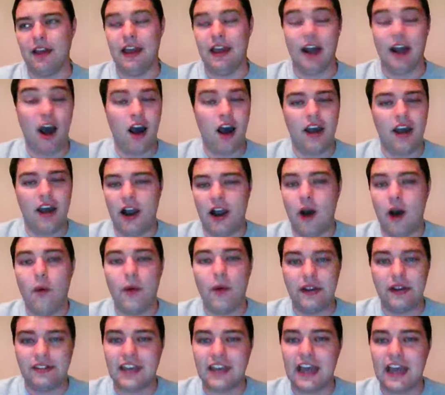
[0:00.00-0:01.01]
It
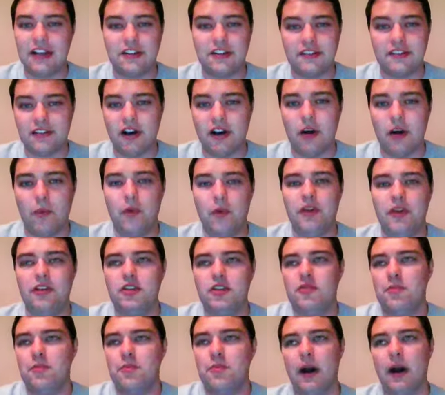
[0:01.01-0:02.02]
always catches up with
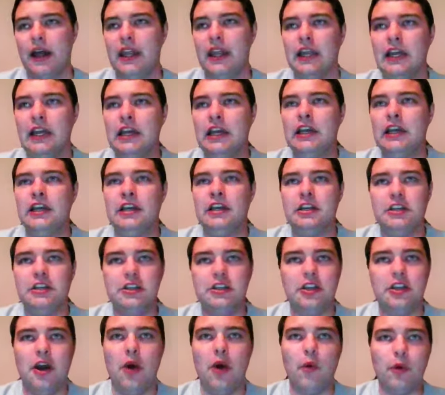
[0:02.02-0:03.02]
you, but
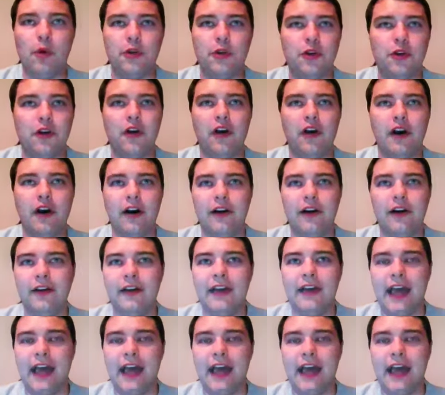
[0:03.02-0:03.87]
when you're